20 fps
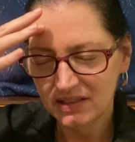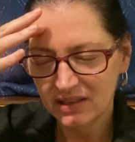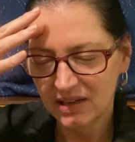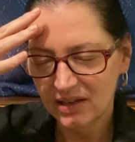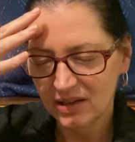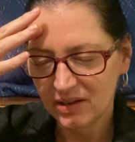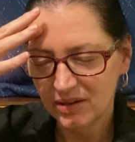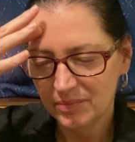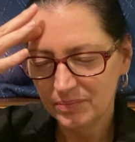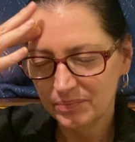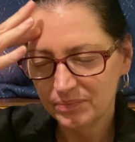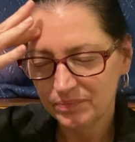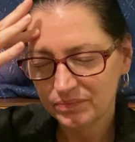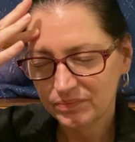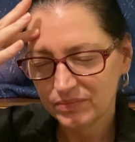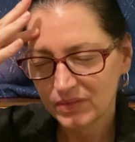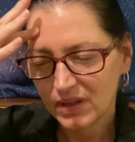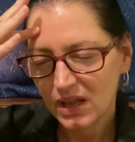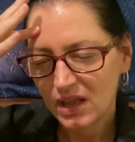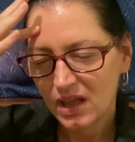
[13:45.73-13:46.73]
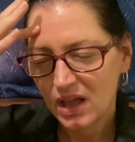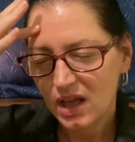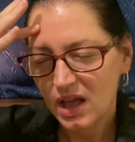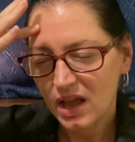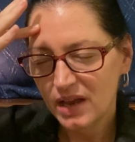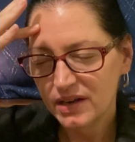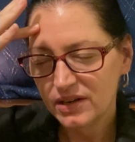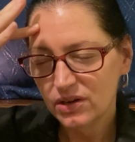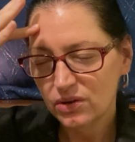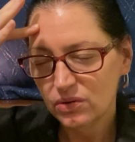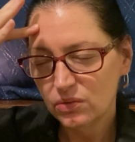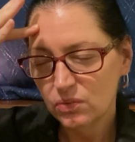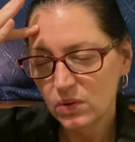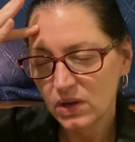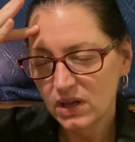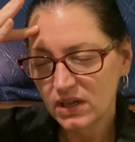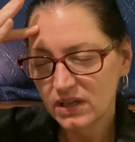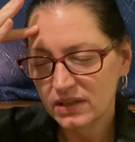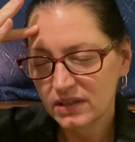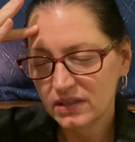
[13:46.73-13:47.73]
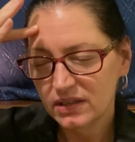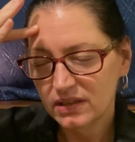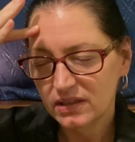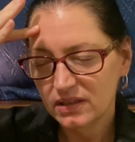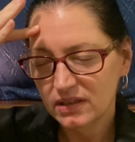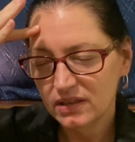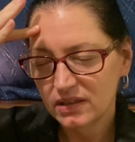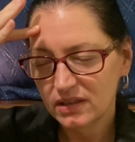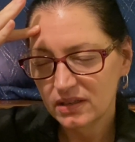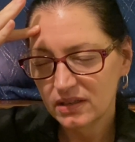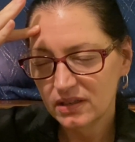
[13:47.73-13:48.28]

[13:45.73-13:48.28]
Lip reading: I know one